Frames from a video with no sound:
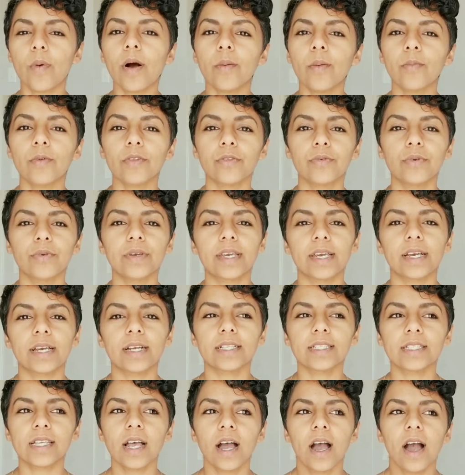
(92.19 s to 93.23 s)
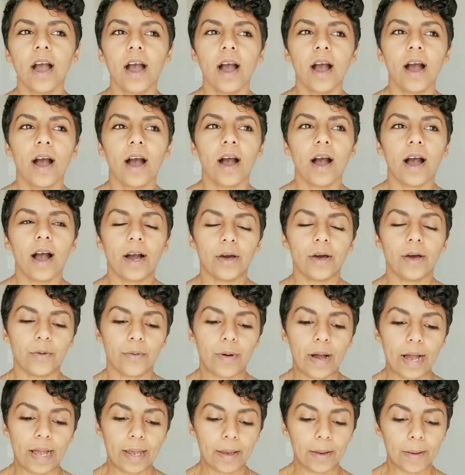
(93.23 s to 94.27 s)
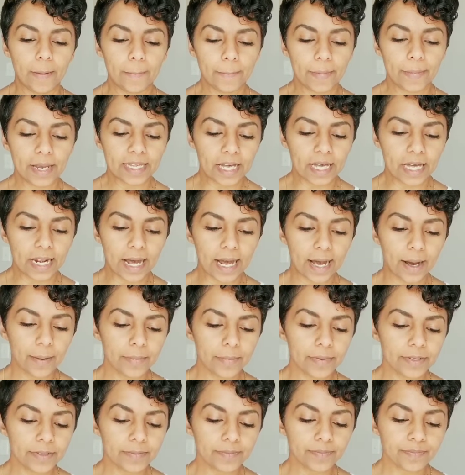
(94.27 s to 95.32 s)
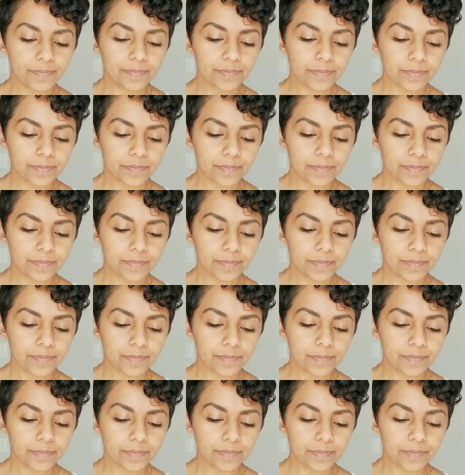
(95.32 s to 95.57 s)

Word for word: mom with three kids. How do I make that happen?